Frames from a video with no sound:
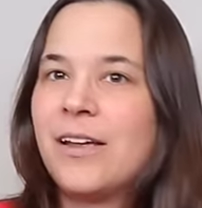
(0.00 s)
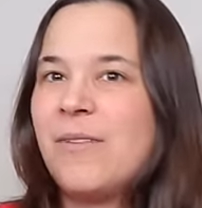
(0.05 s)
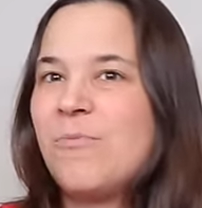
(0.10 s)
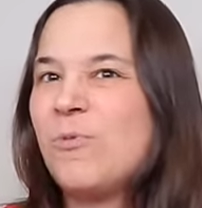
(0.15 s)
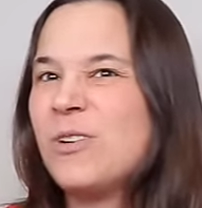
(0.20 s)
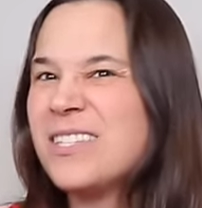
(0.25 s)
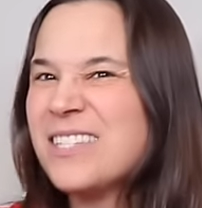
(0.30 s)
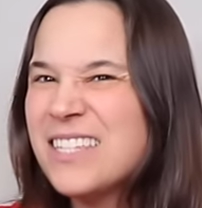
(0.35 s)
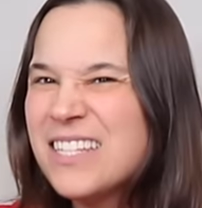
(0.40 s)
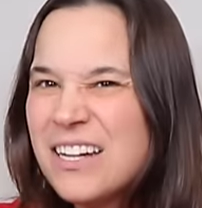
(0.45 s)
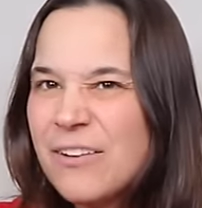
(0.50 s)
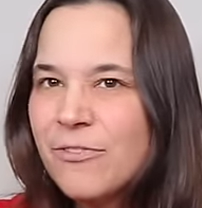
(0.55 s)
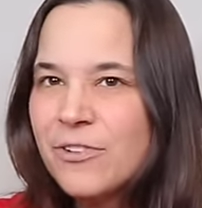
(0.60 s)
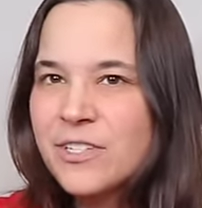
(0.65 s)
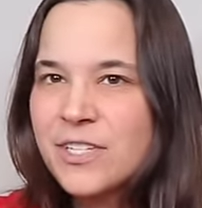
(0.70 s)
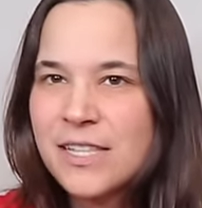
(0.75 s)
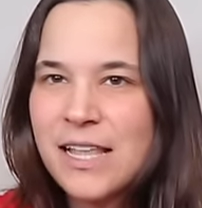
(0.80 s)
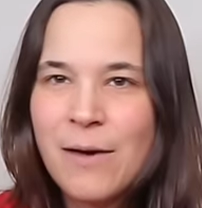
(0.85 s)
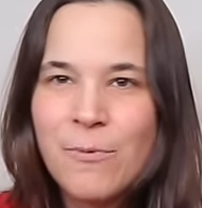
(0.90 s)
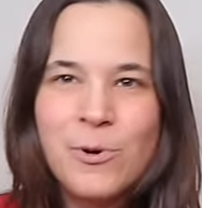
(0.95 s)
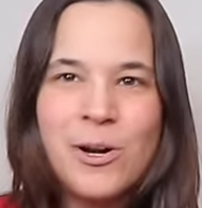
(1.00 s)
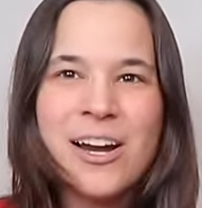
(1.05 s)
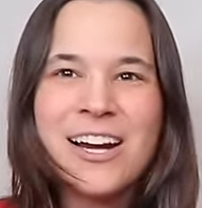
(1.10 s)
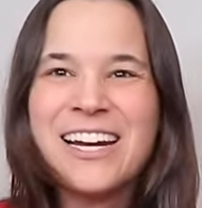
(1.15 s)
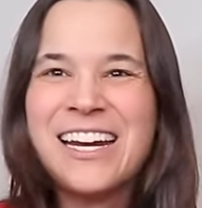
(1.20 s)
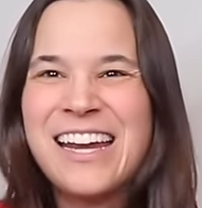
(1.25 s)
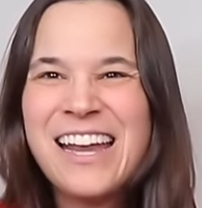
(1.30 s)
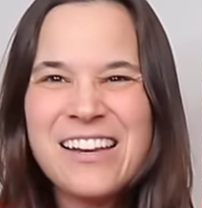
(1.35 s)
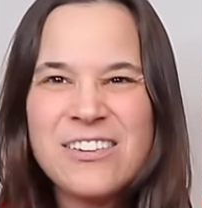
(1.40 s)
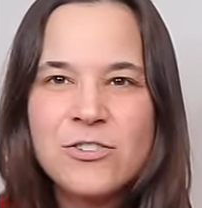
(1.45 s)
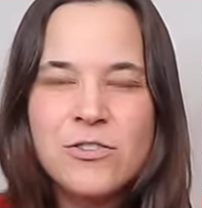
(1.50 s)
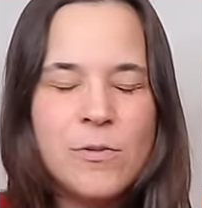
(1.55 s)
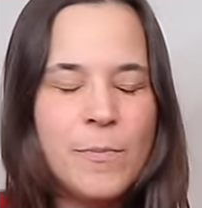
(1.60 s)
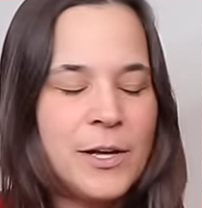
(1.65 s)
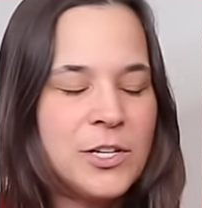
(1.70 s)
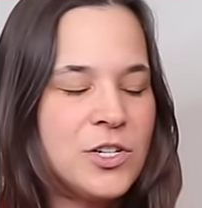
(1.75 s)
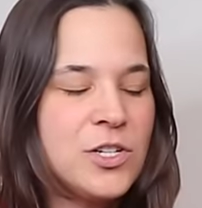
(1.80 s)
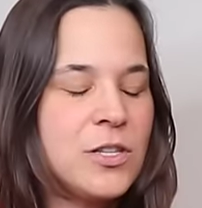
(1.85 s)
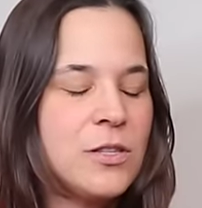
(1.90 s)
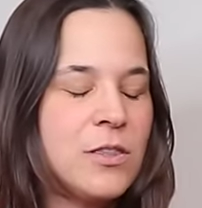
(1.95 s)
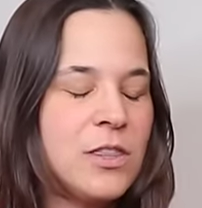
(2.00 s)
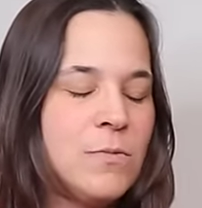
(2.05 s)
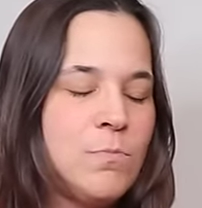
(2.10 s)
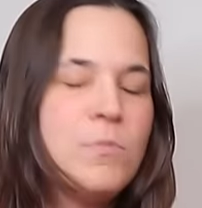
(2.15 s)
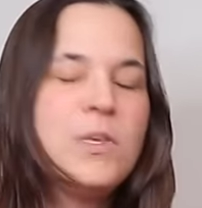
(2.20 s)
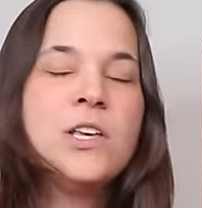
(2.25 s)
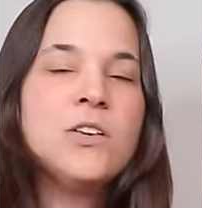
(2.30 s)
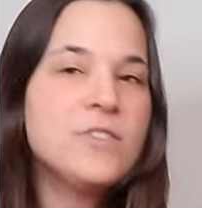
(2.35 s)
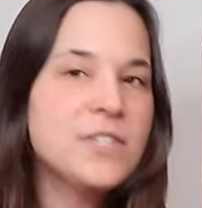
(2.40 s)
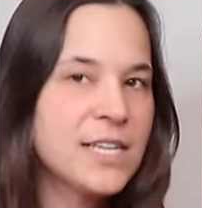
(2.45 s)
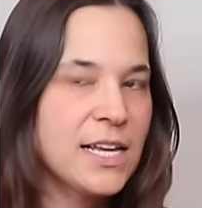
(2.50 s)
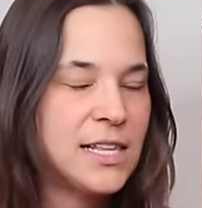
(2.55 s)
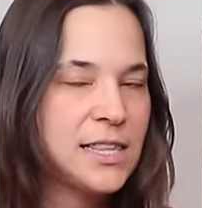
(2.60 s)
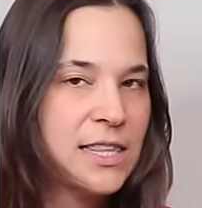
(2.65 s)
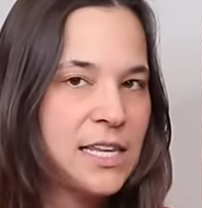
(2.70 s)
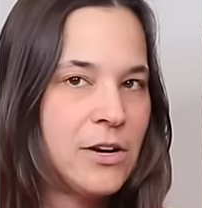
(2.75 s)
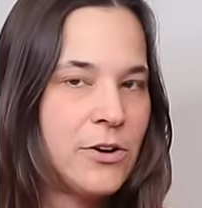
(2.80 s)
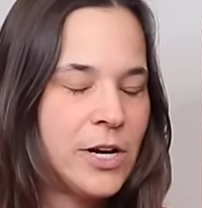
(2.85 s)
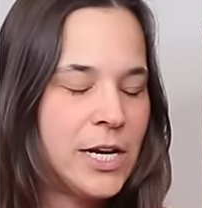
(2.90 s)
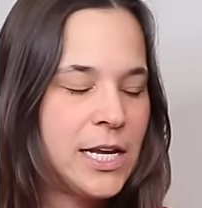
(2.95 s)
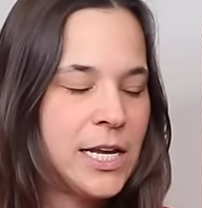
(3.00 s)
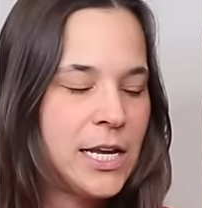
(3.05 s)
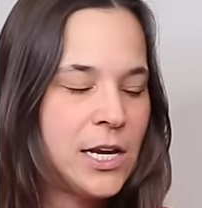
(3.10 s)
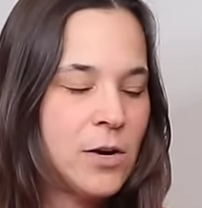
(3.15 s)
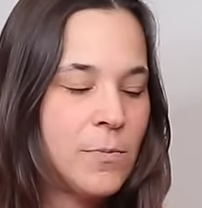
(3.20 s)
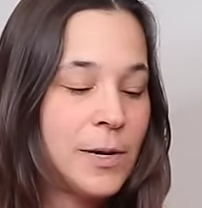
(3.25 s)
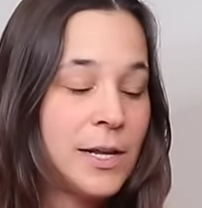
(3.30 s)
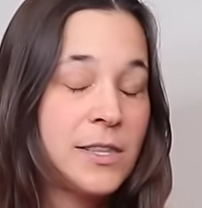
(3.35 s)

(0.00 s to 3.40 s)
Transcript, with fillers: And what's the difference of that? We're not going to get into a bunch of music theory here,